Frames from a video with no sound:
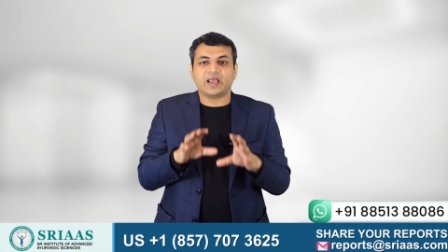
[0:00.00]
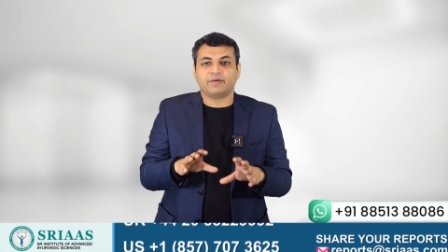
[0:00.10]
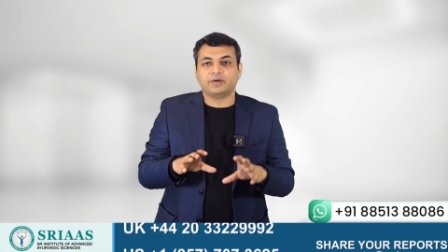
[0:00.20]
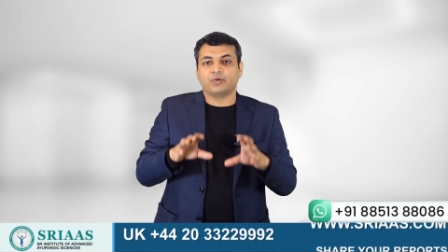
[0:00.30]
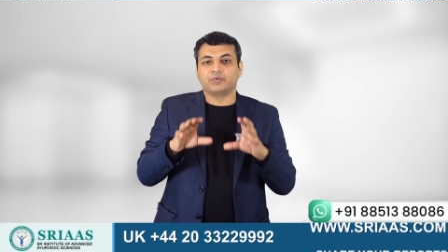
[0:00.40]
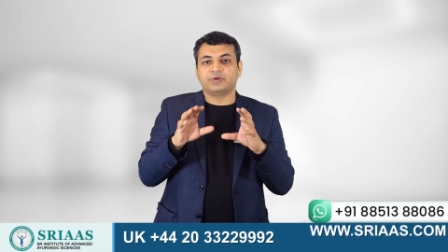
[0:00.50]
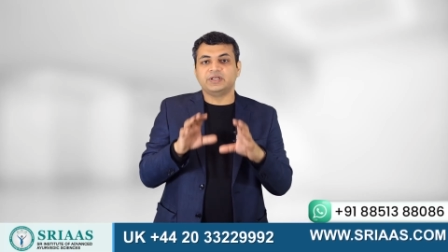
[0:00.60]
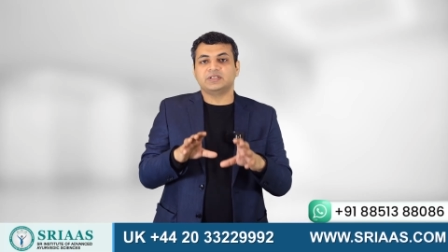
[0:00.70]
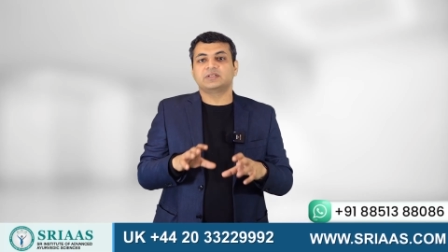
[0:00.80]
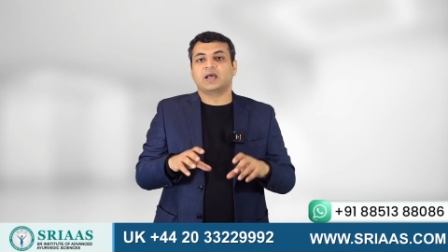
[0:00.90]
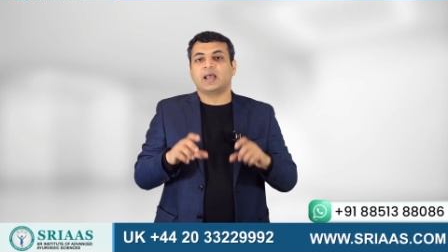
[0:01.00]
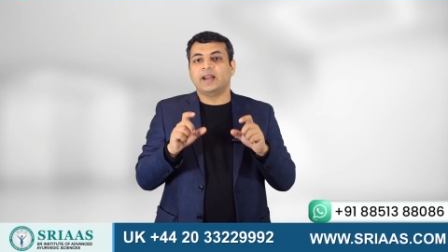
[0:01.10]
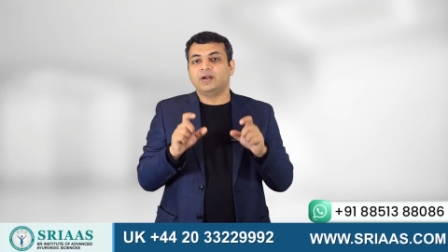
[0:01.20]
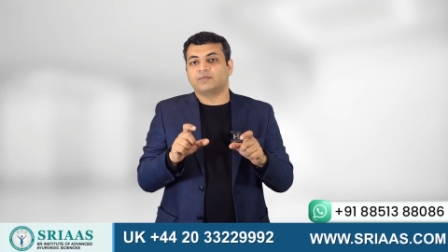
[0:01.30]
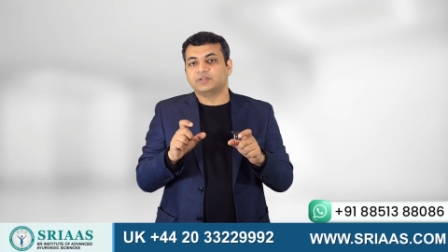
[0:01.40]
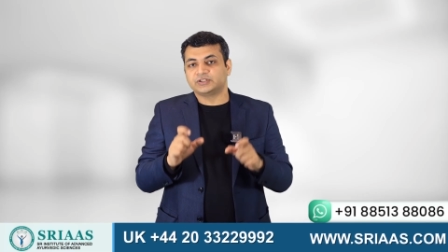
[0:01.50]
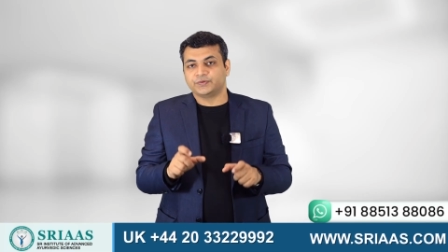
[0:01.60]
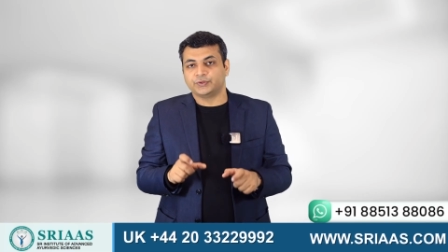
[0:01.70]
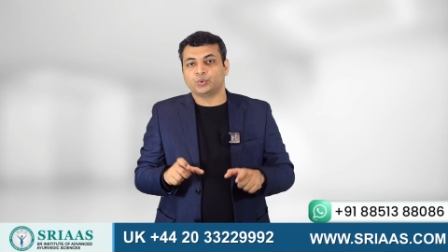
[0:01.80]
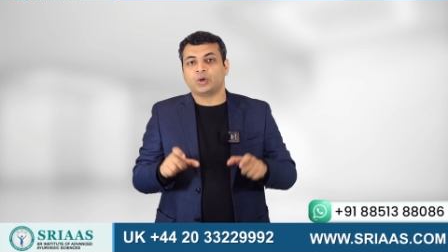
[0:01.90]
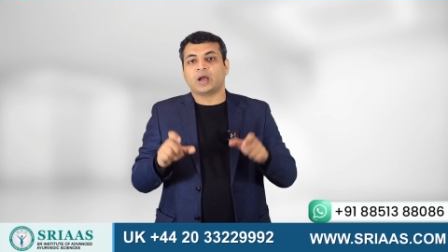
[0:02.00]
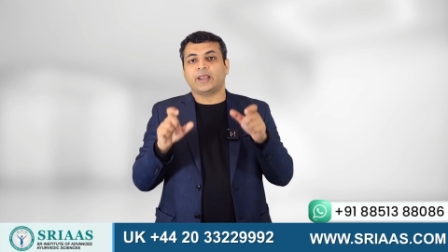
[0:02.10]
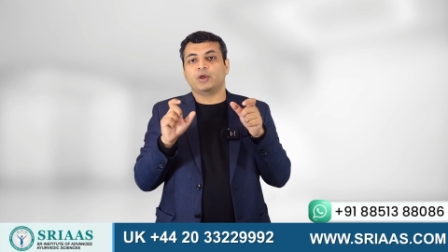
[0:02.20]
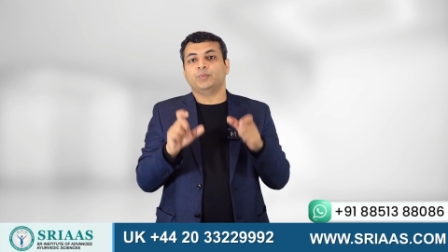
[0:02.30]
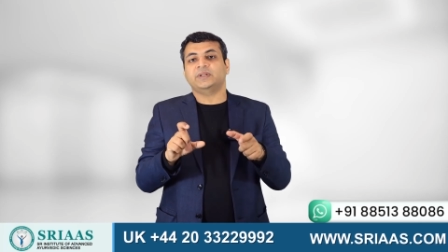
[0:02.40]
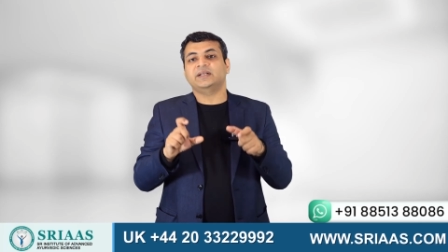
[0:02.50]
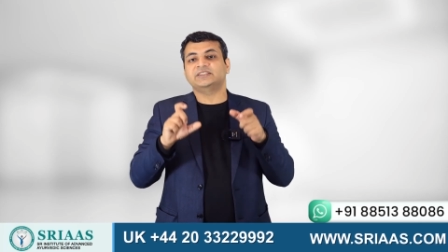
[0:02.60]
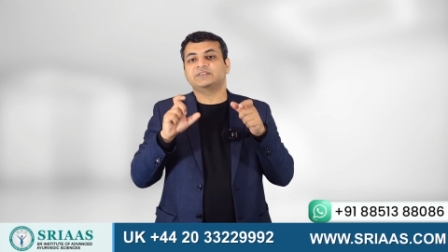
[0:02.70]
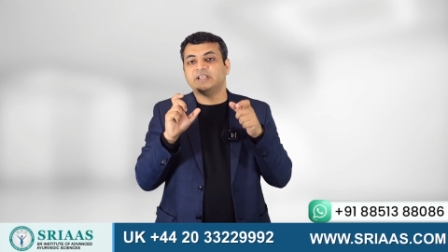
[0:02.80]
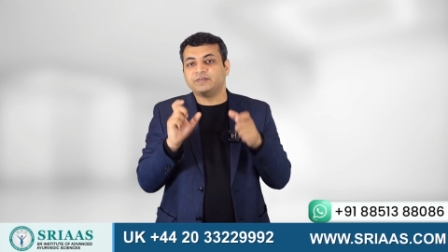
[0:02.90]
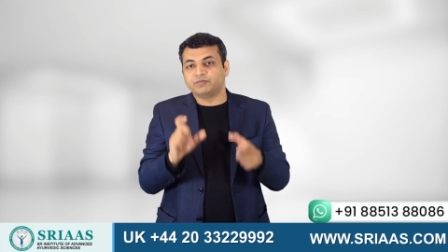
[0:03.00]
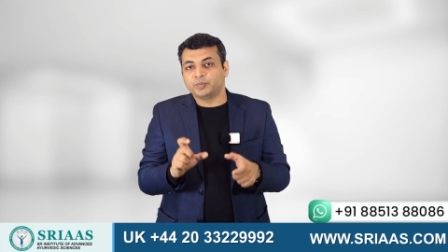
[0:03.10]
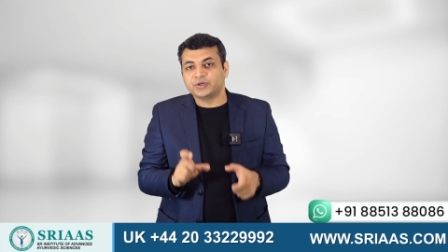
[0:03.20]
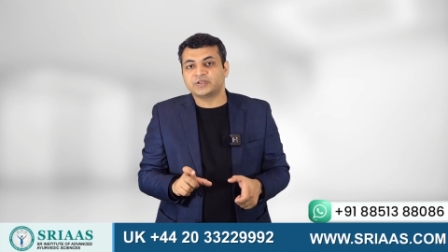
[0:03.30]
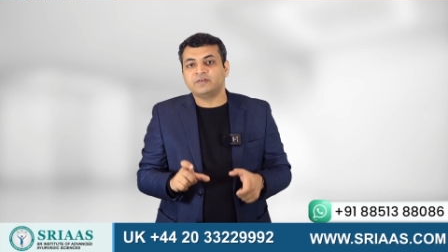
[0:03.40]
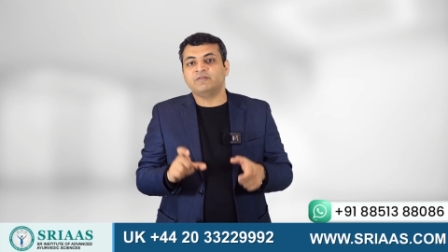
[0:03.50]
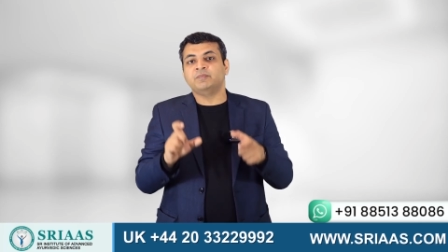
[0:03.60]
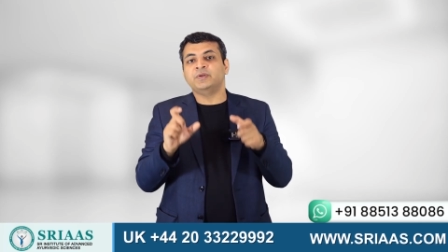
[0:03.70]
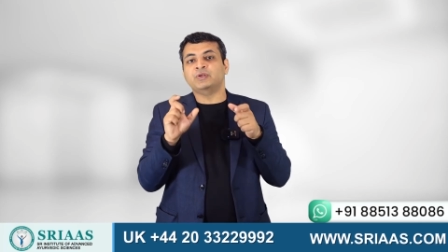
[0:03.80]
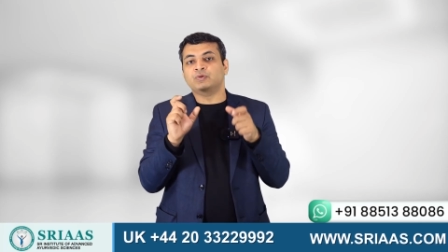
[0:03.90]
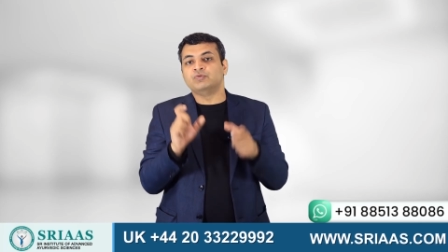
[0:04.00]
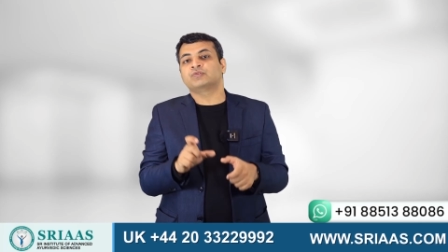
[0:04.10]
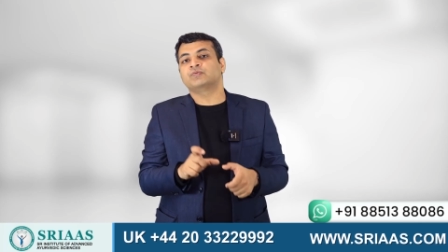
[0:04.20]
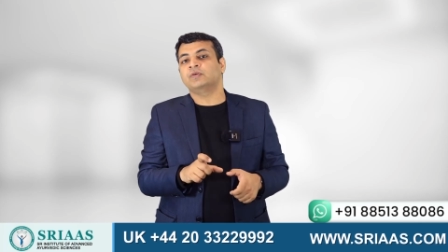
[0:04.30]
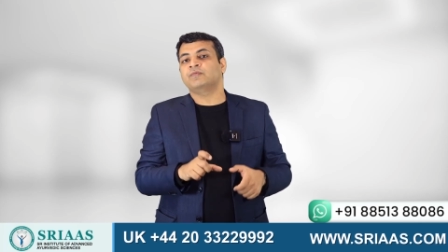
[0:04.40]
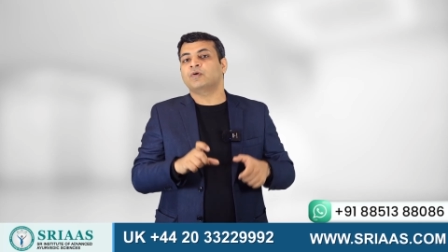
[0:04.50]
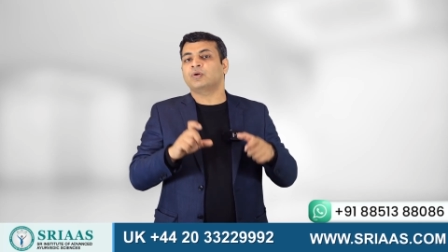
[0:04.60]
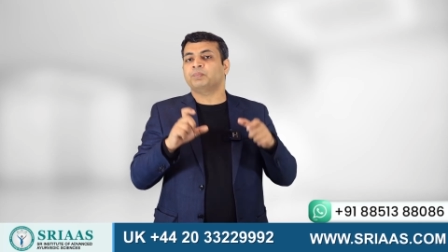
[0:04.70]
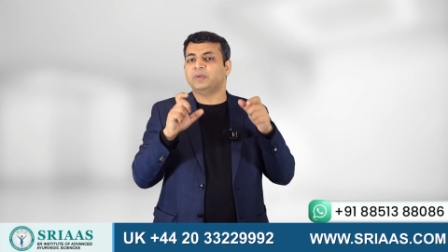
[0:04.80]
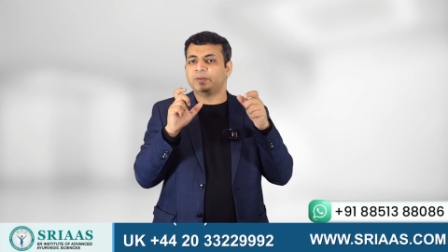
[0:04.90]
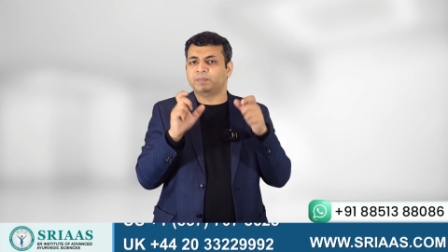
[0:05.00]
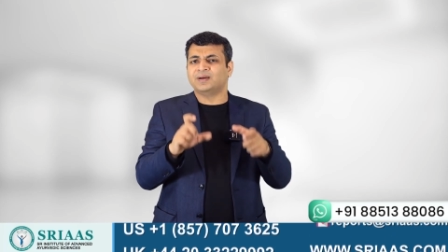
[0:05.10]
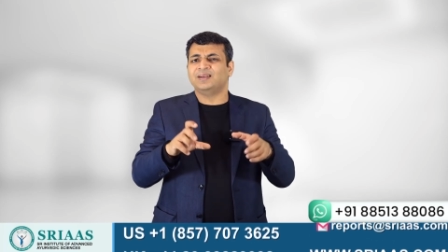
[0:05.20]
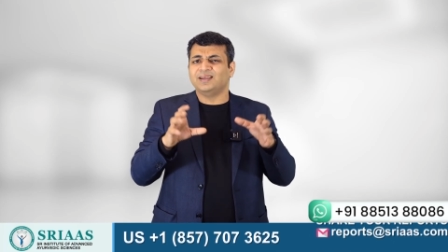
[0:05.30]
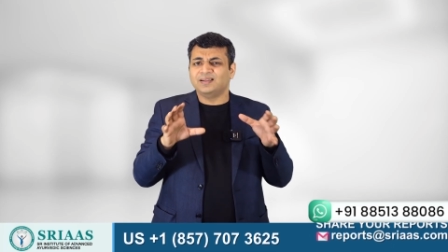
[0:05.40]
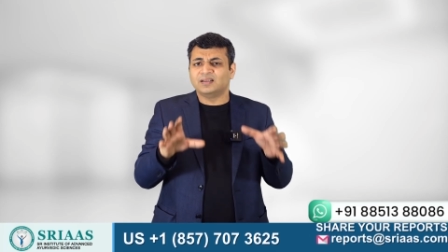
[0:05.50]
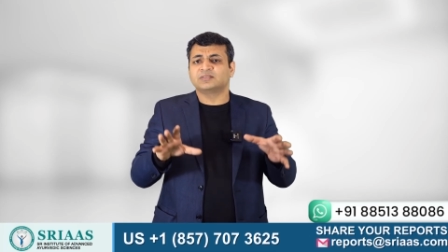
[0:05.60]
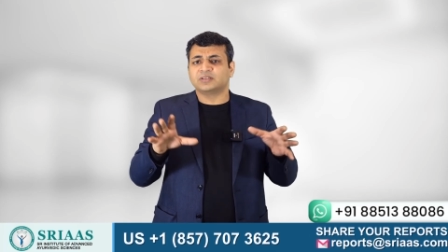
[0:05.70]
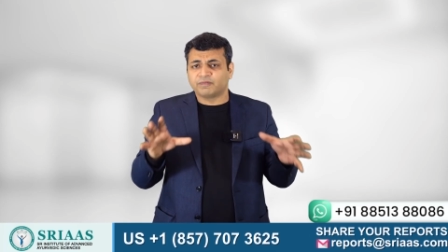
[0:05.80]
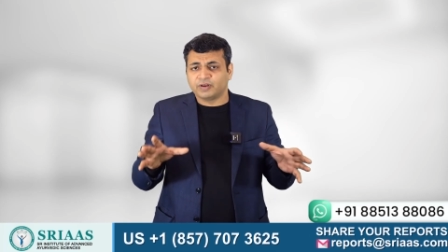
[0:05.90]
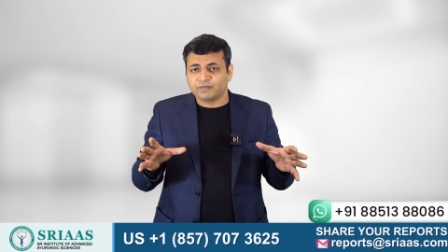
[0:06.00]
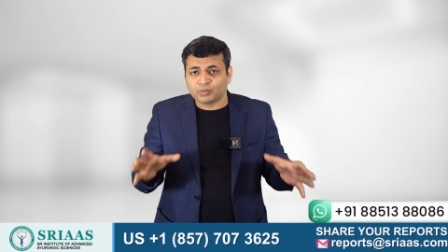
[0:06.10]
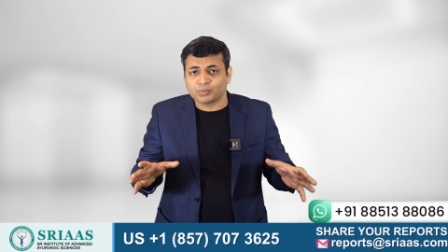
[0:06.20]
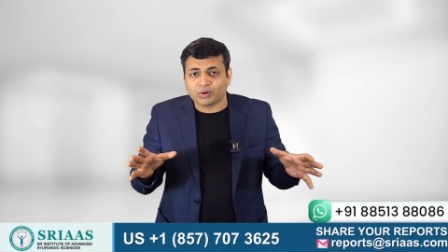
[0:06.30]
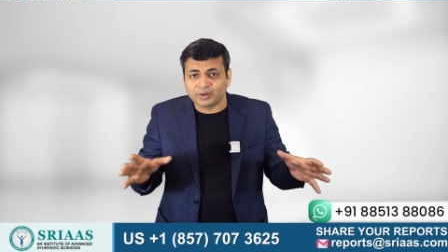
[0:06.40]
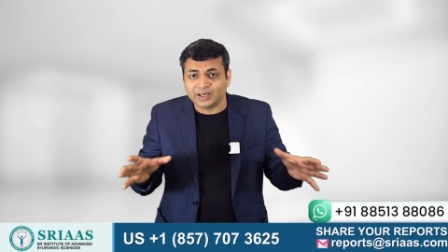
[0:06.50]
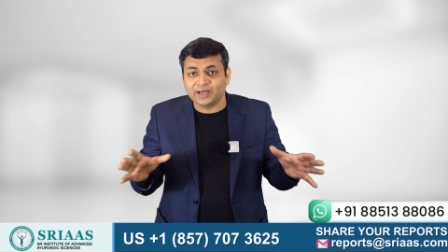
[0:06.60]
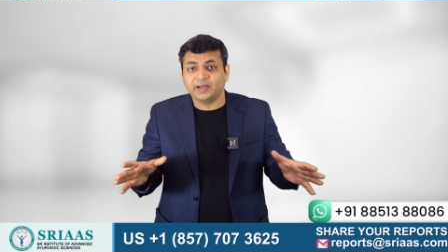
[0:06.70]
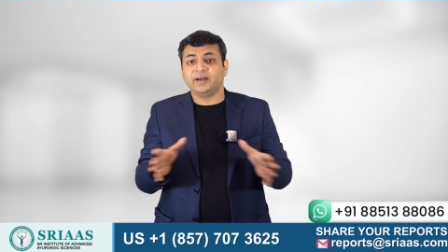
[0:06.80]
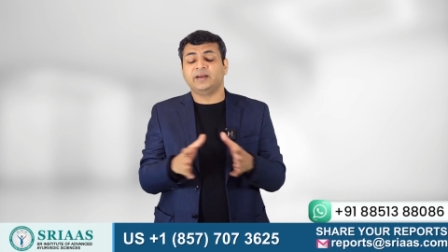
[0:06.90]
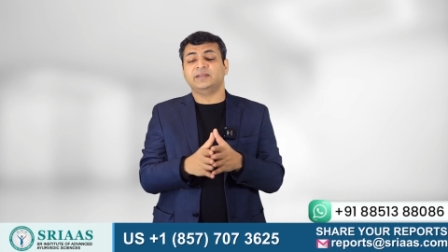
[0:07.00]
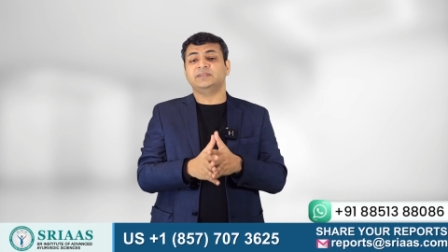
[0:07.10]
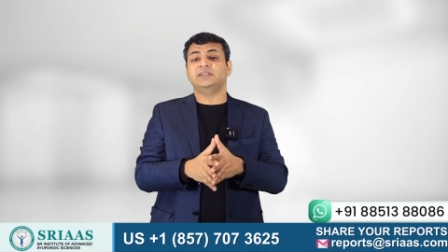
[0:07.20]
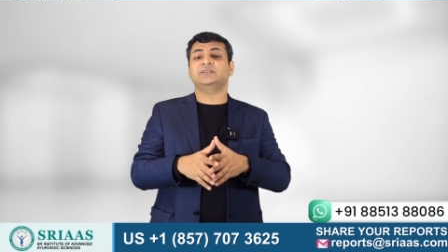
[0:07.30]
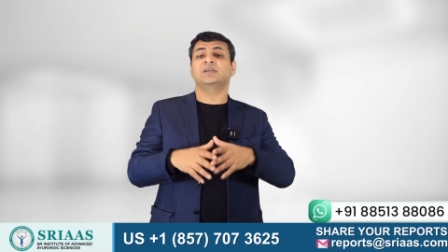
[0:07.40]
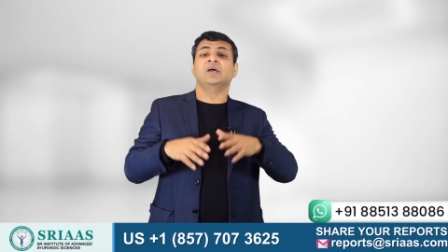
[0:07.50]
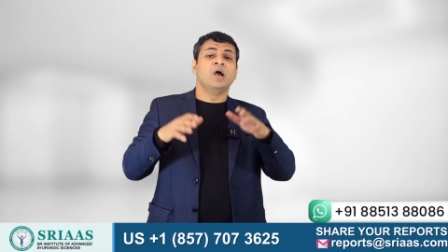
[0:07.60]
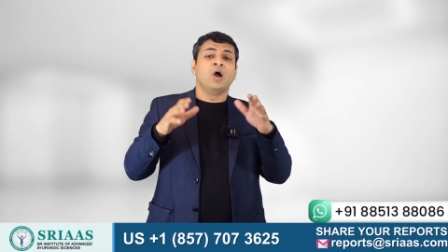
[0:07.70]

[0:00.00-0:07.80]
have now reached the end of this video, I hope that this information will be useful for people either suffering from chronic kidney disease